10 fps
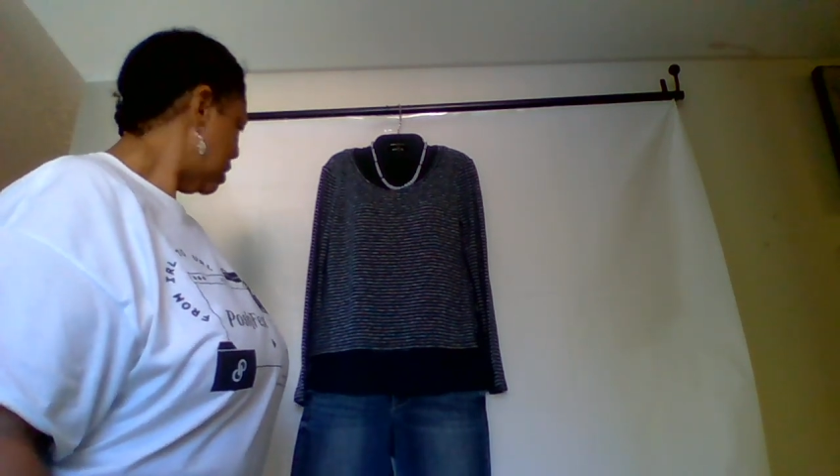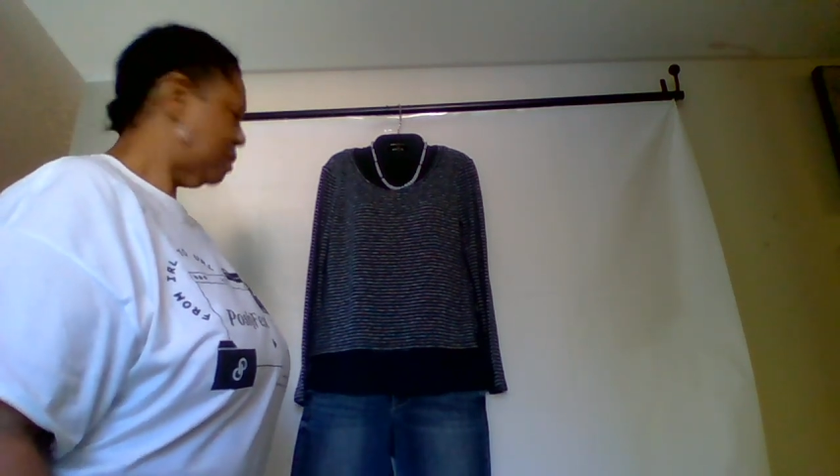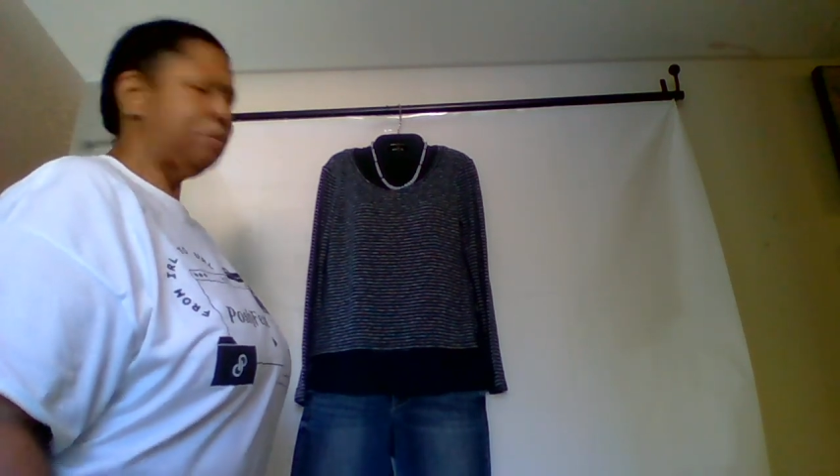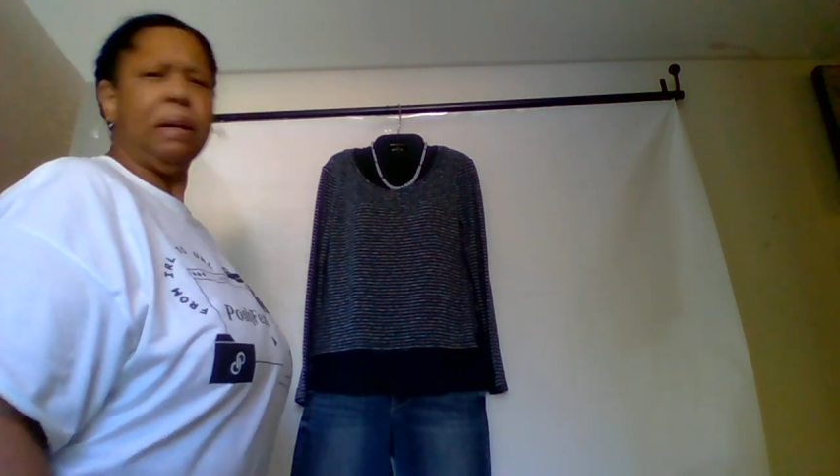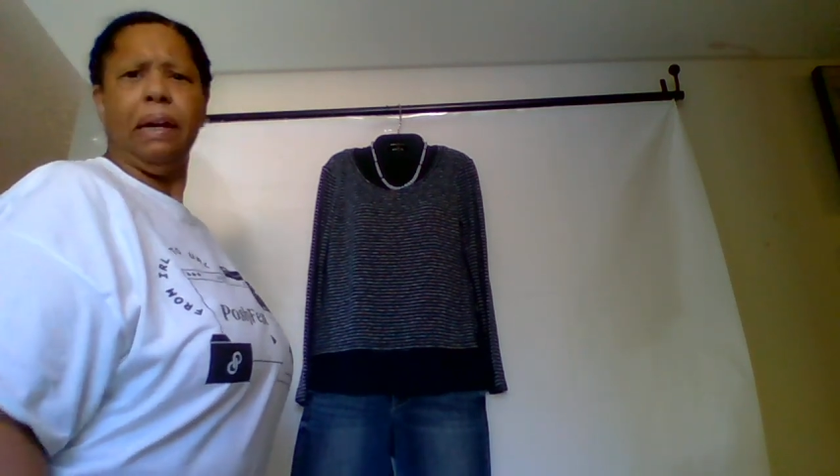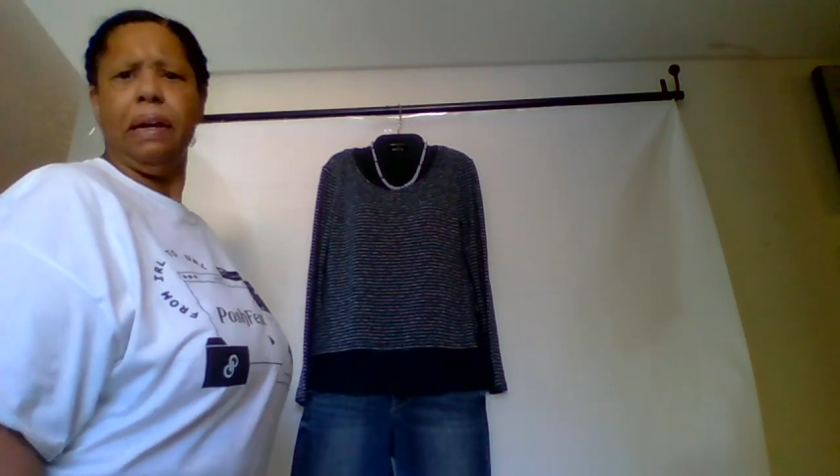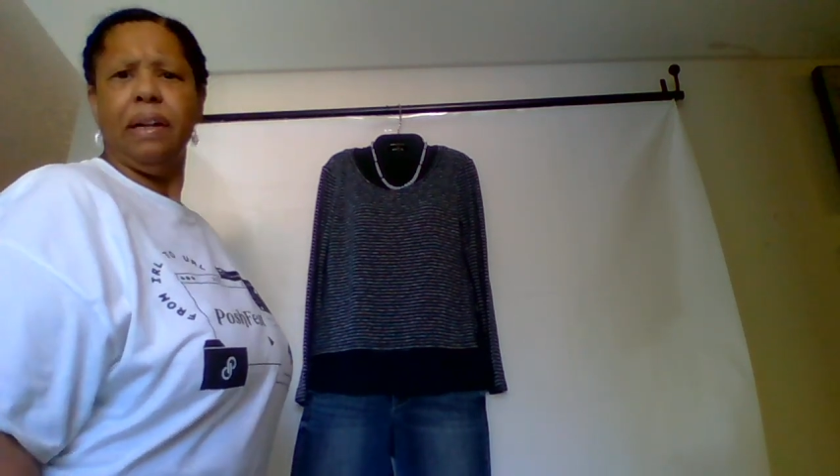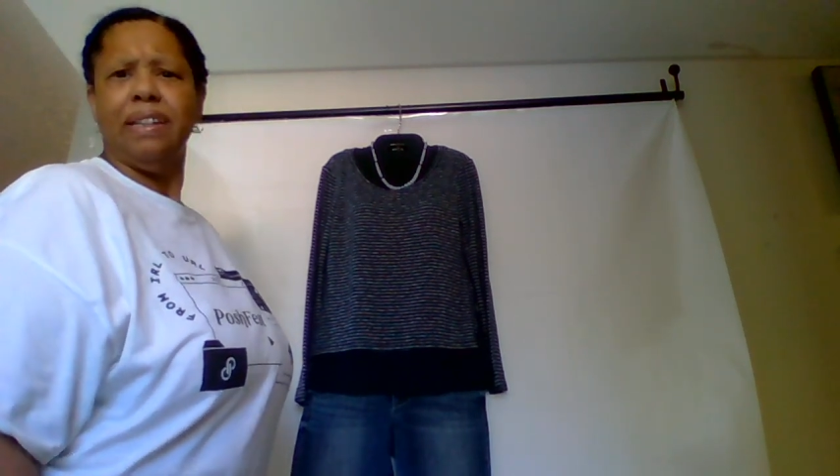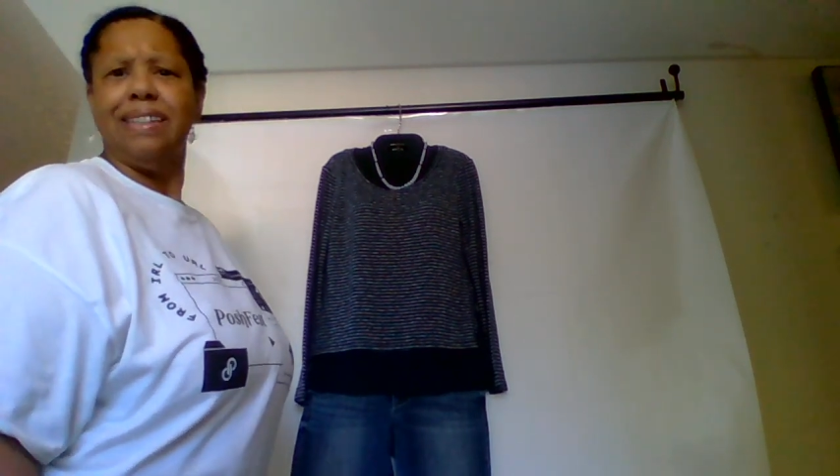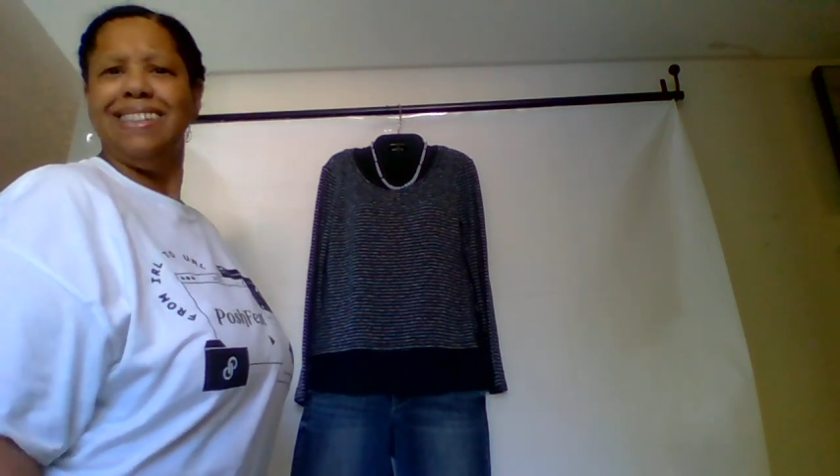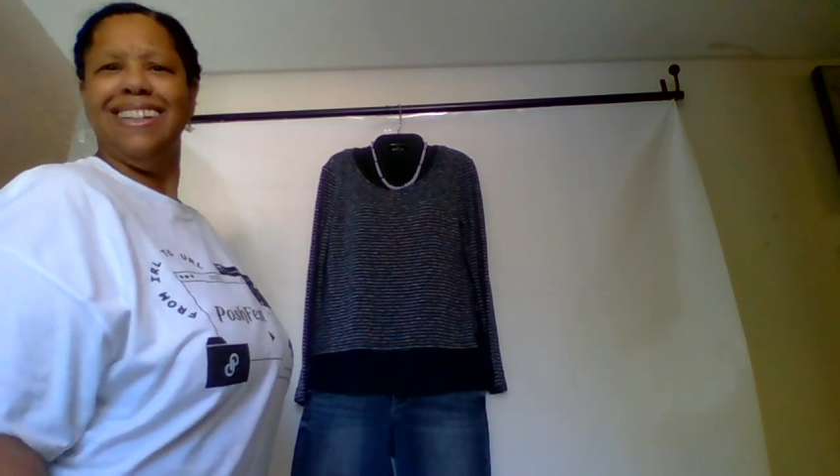spring.